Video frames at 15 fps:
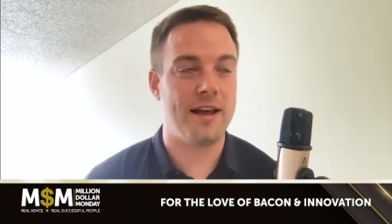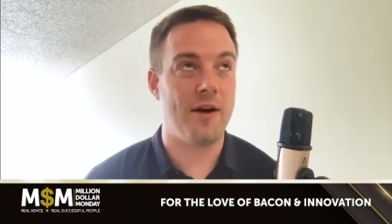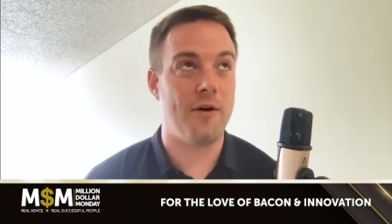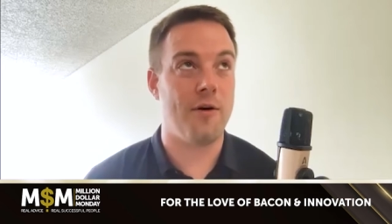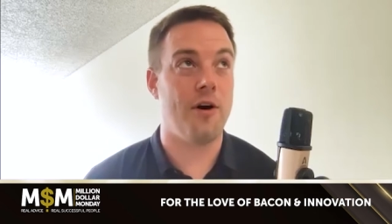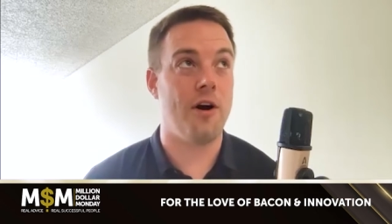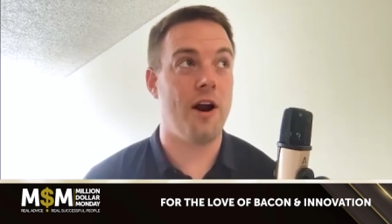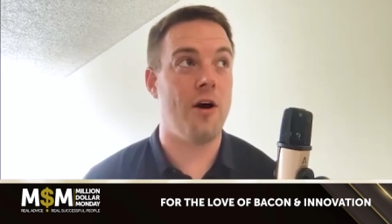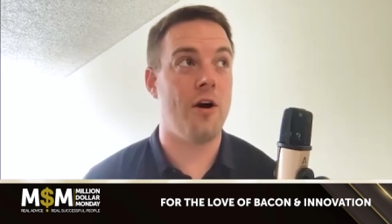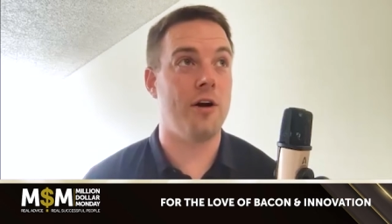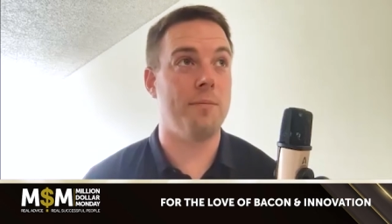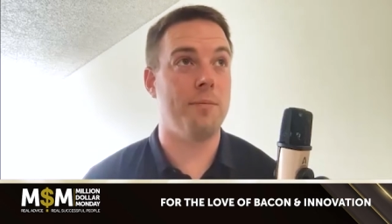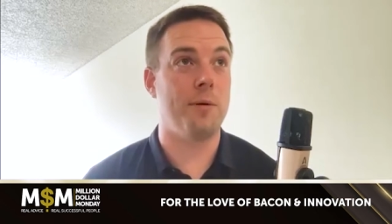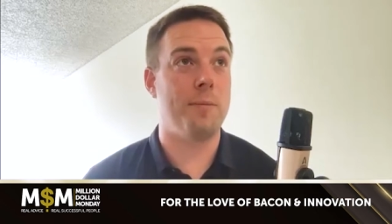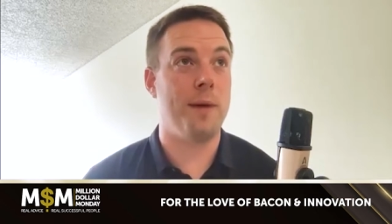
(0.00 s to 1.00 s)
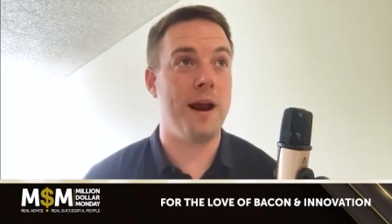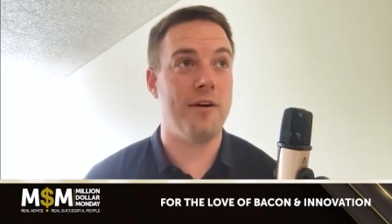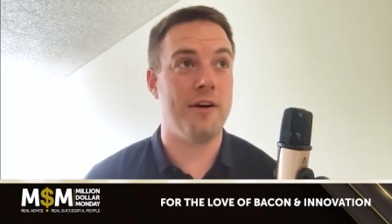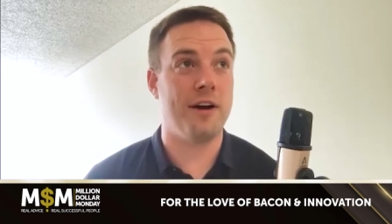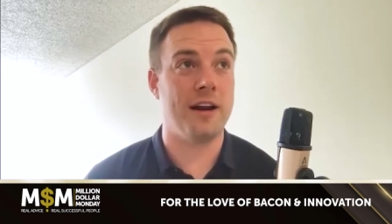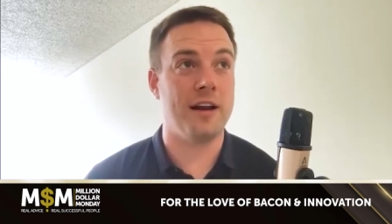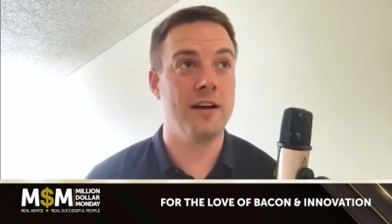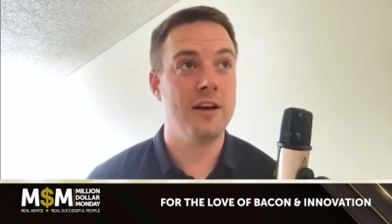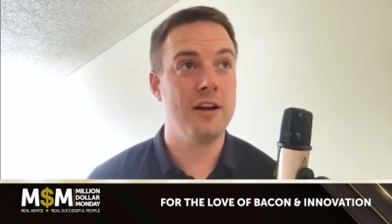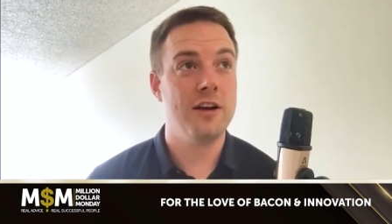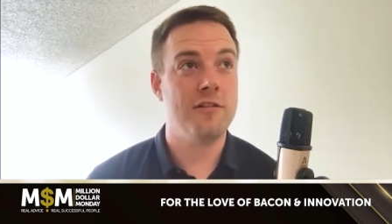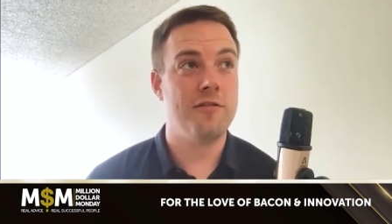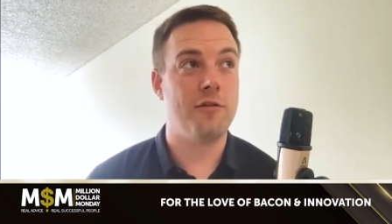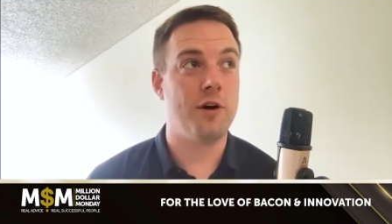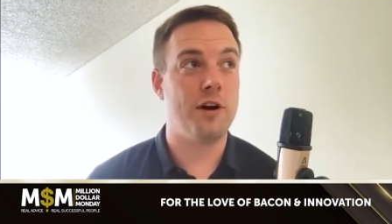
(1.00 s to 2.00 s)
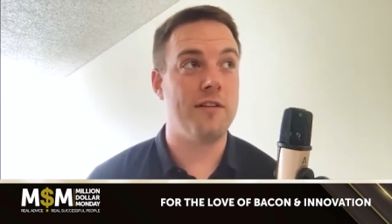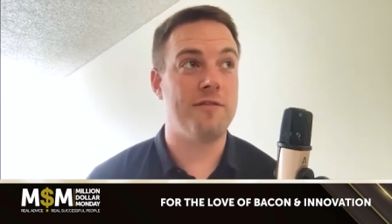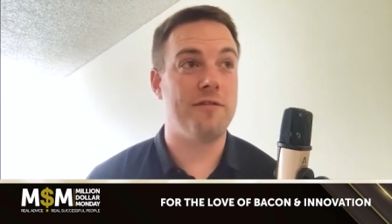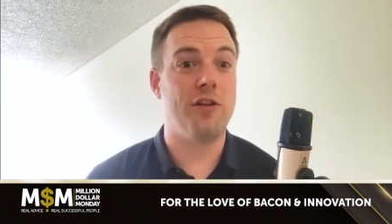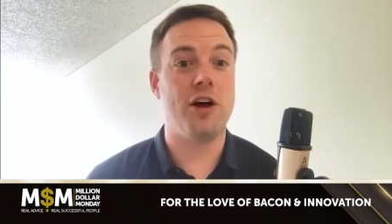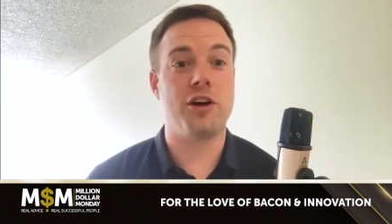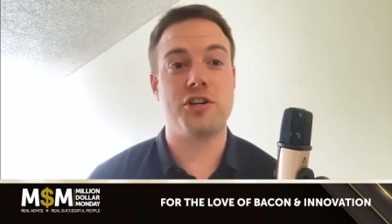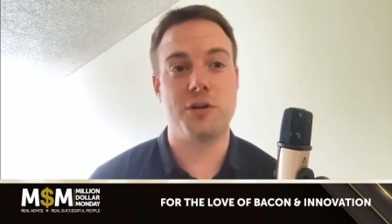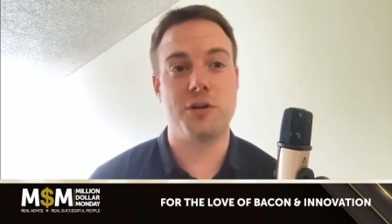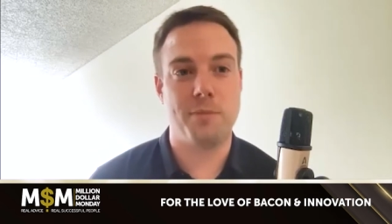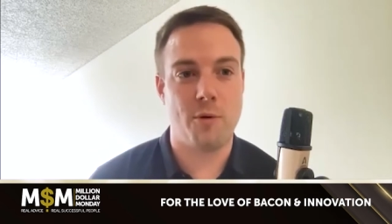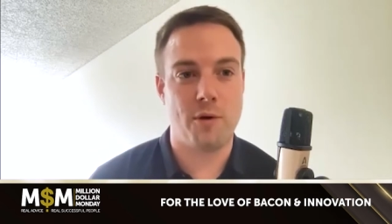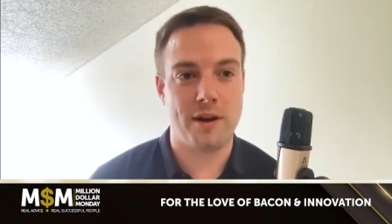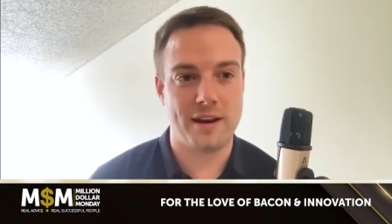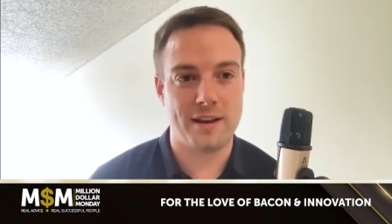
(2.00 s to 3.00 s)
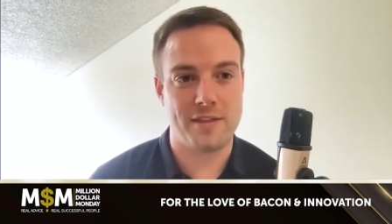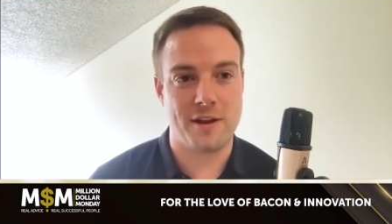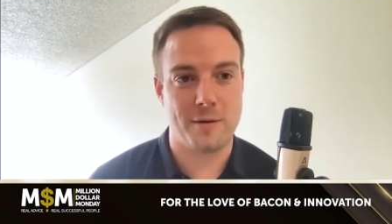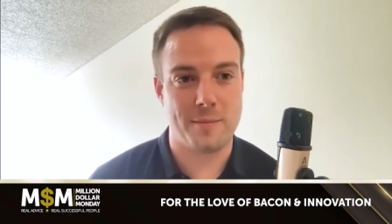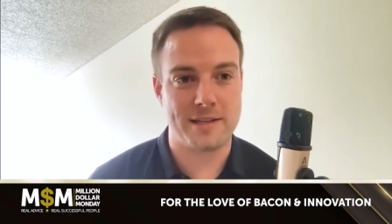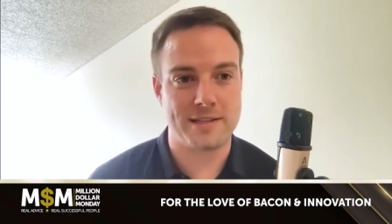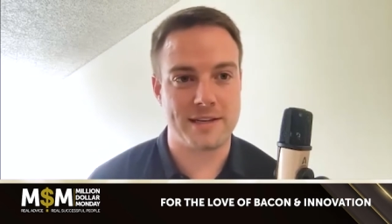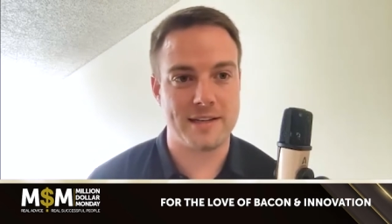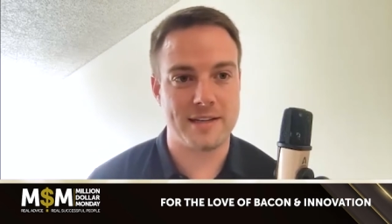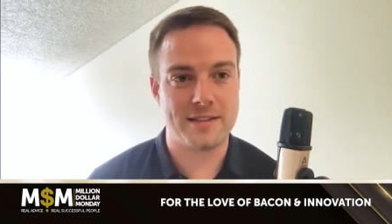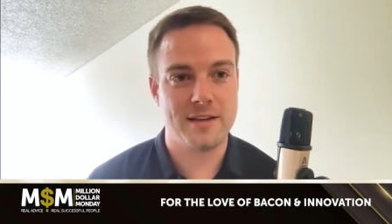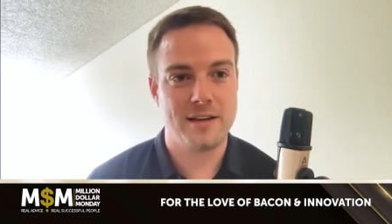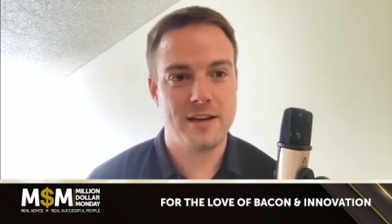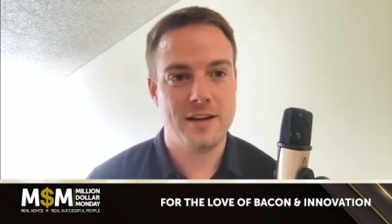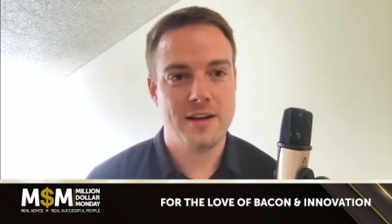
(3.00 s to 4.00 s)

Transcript: or are preparing for an inflection point in their business.